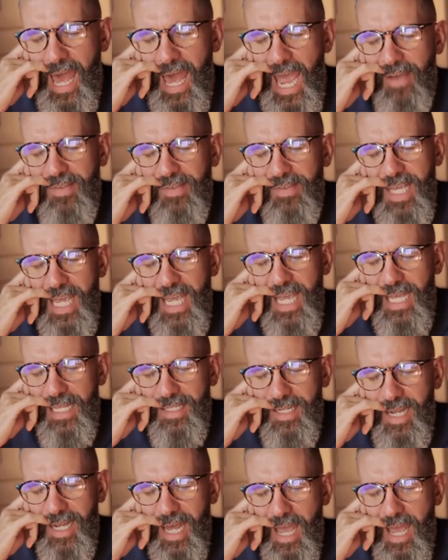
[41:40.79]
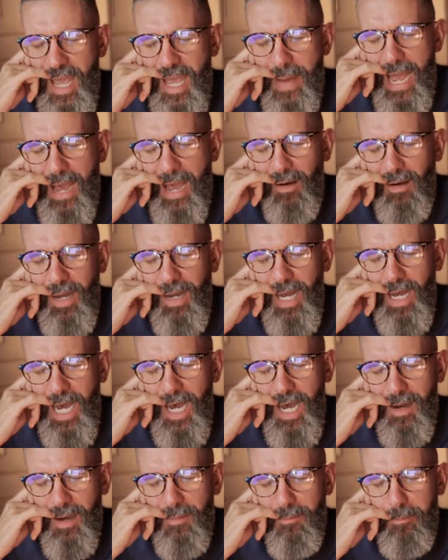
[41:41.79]
FT today about
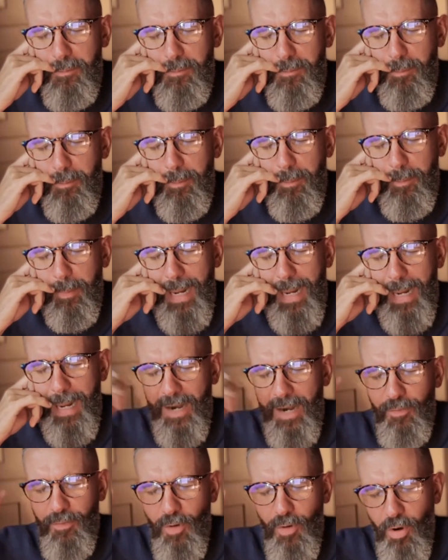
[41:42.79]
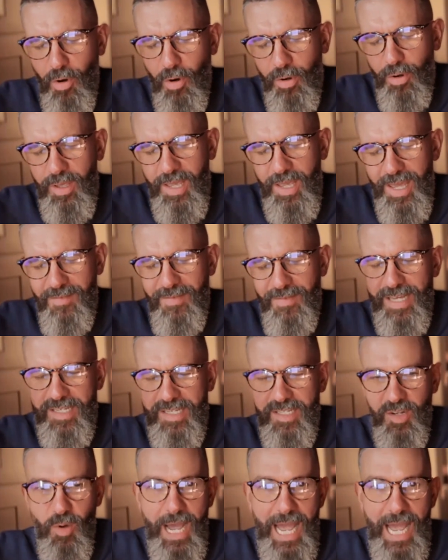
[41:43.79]
BlackRock
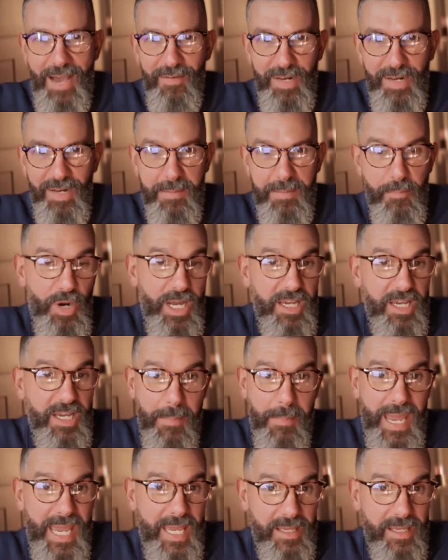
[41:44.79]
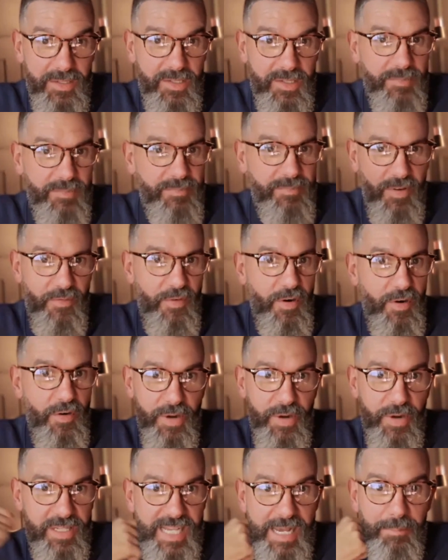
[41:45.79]
investing quite heavily in brick makers,
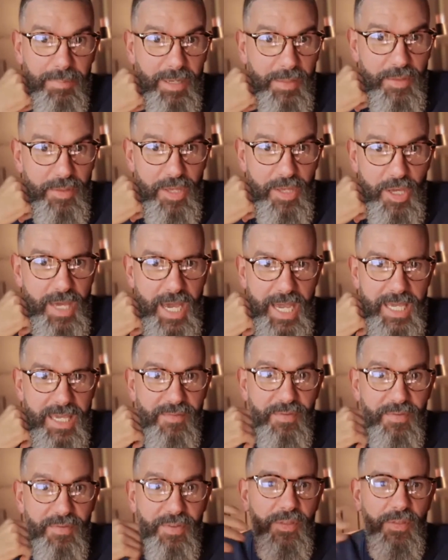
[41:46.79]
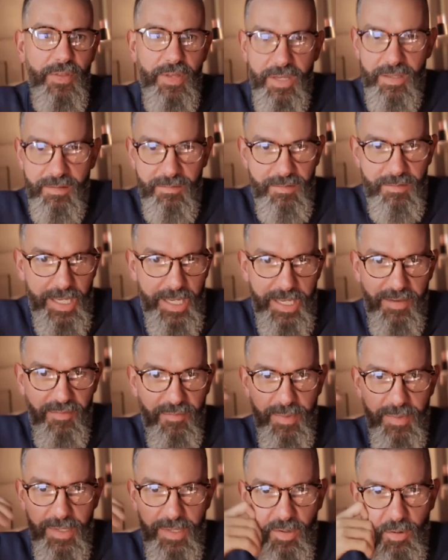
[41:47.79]
for example, in the UK, given that the UK
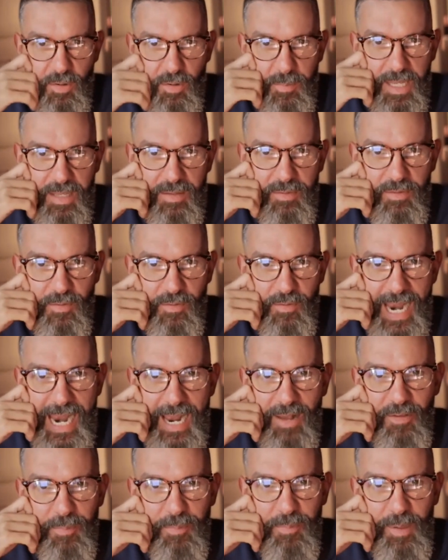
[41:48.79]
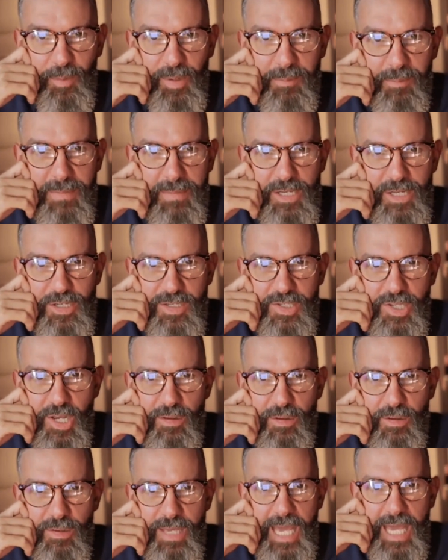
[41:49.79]
government is on a big sort of house building mission.
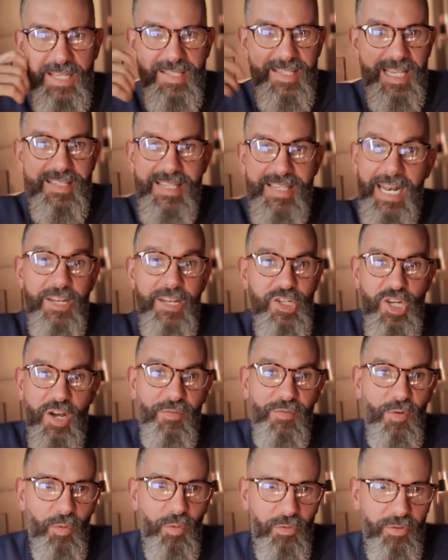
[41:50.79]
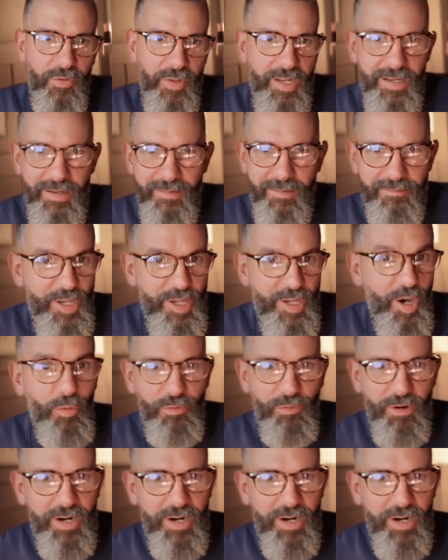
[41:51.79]
So yeah, selling shovels in a gold